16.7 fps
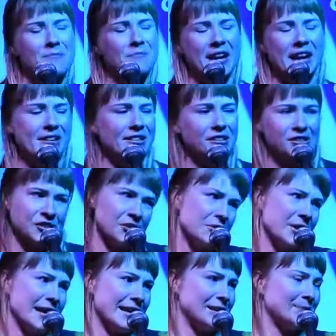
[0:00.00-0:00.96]
I'm carrying a
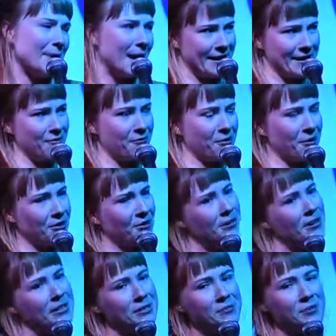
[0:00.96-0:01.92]
suitcase back and forth
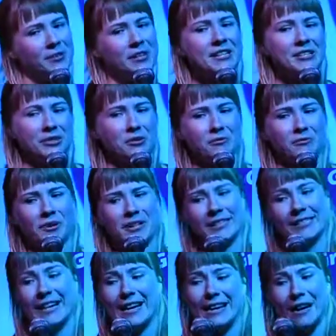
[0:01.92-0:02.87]
across Berlin to avoid
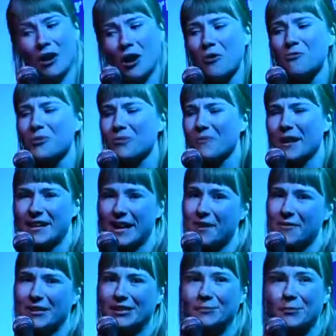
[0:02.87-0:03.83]
staying at home with my
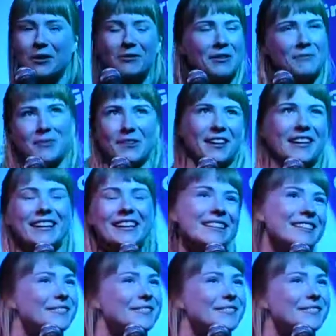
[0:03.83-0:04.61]
now ex boyfriend, but like,